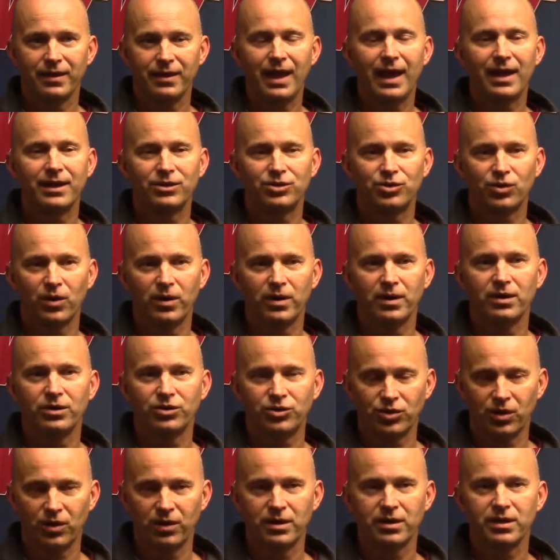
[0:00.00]

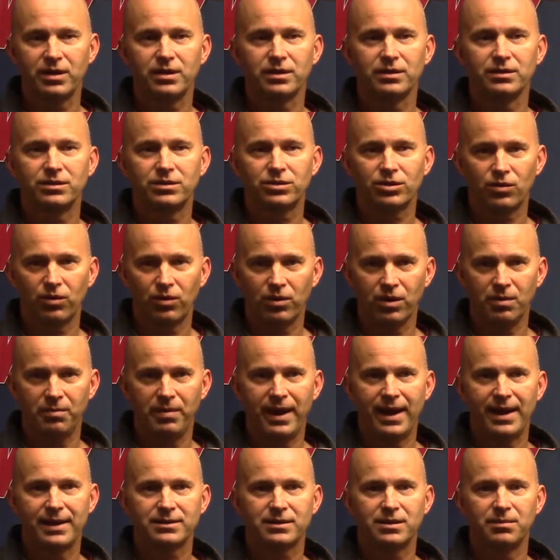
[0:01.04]
Jordan can score the
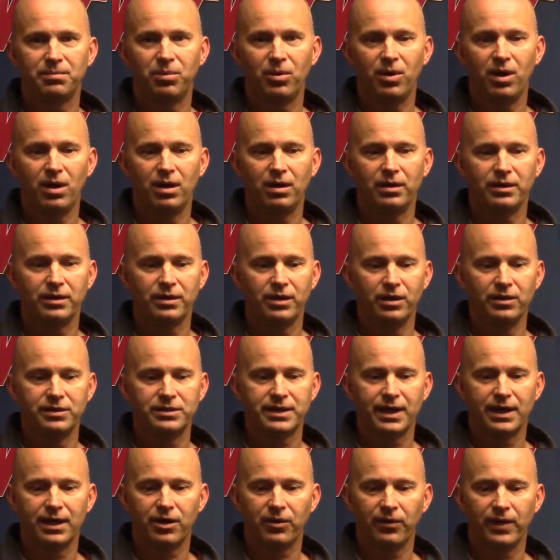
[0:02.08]
basketball, and you know he's
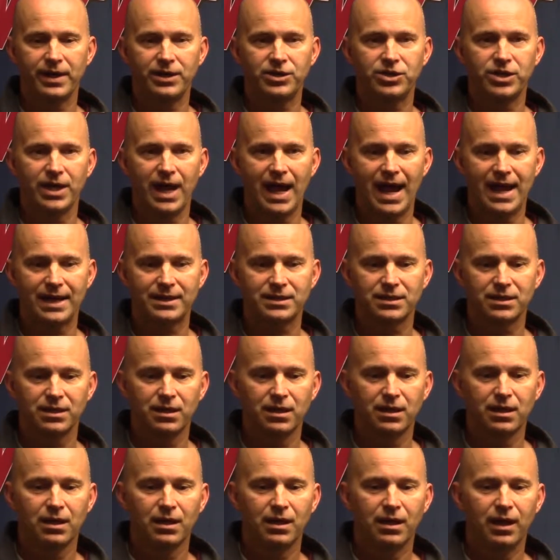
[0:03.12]
got a great shot.
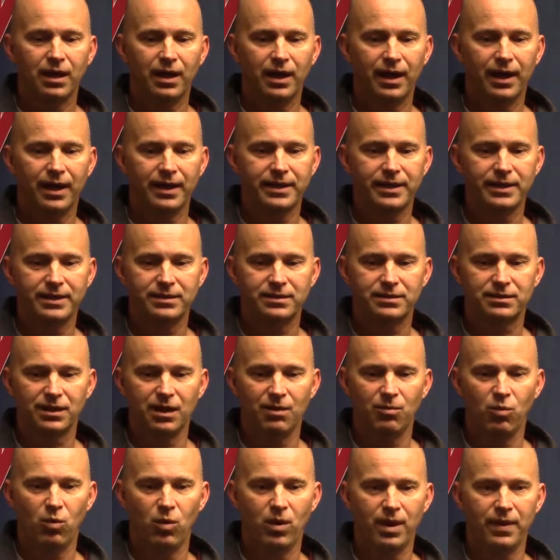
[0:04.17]
He's
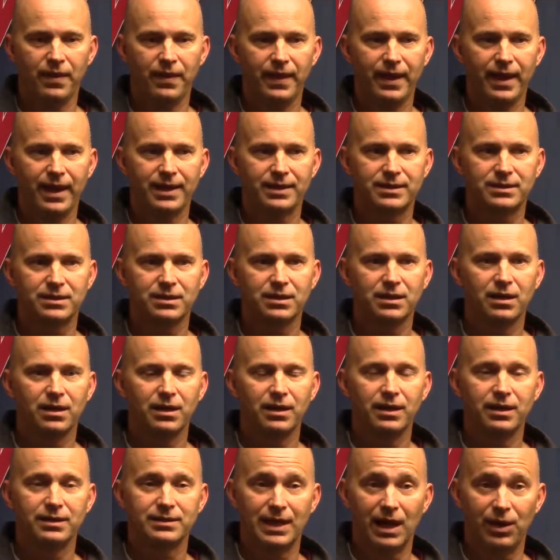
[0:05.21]
someone that
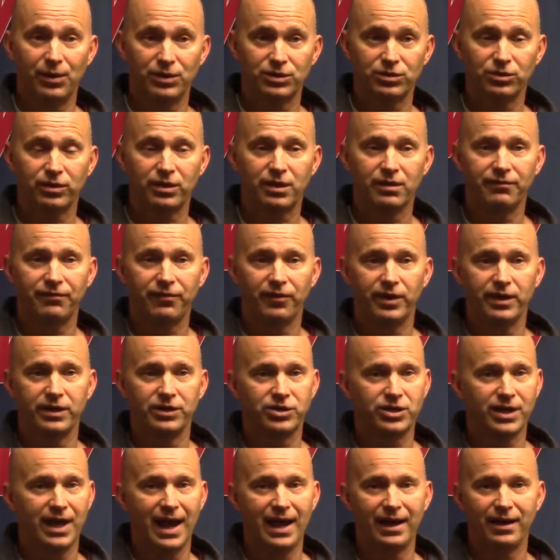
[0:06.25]
is always looking for
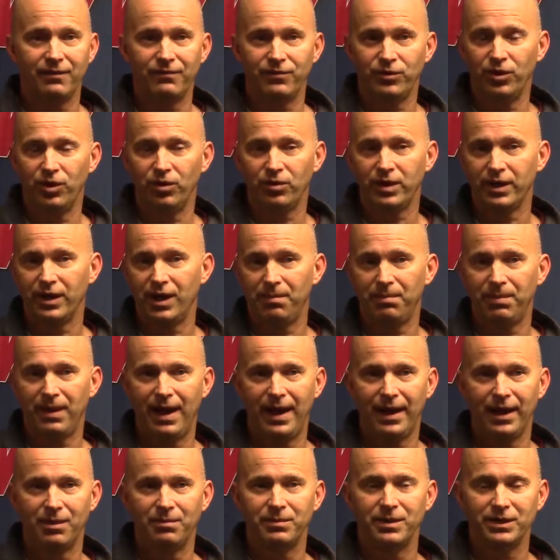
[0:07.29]
his shot, and if you don't get up
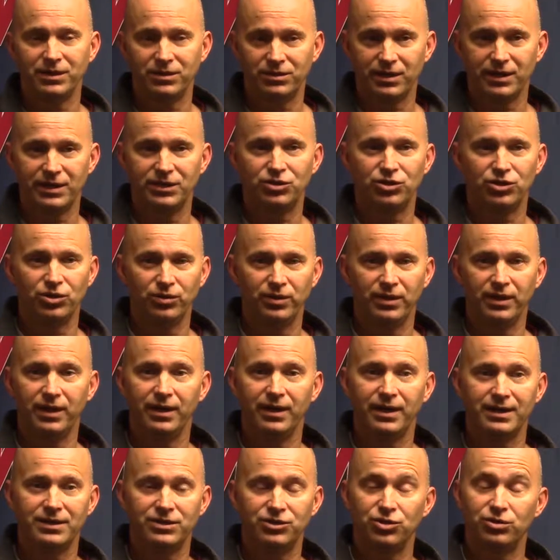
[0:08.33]
on him, he's shooting it,
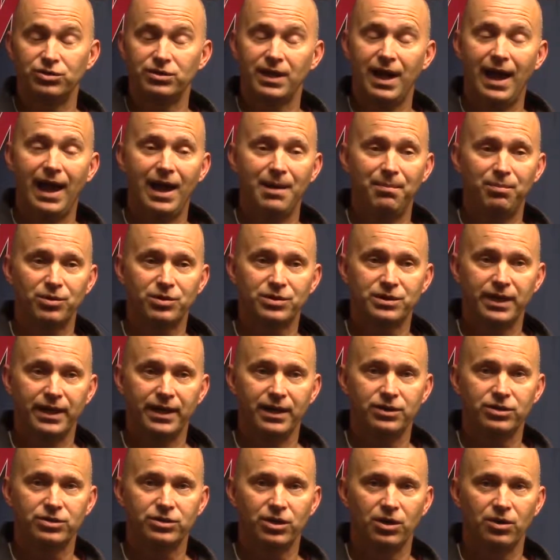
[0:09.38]
and he shoots a high
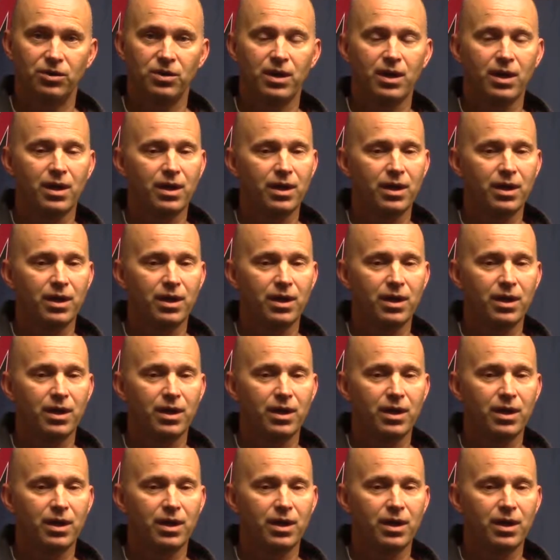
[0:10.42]
percentage. So,